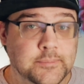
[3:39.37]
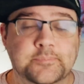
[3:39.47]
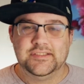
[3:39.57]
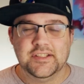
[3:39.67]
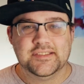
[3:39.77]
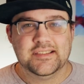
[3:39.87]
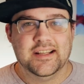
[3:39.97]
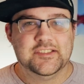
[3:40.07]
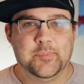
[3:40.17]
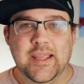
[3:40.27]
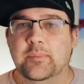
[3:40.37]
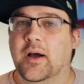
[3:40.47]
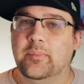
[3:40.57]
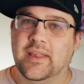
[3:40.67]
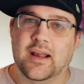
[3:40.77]
it's just a speed
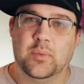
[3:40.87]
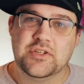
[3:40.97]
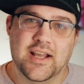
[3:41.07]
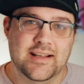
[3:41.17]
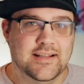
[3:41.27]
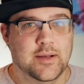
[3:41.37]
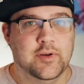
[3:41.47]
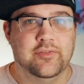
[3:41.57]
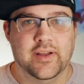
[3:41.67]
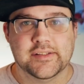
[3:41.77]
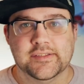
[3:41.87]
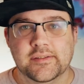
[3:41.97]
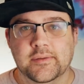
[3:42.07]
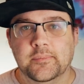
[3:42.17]
bump that I wish I had time to fix.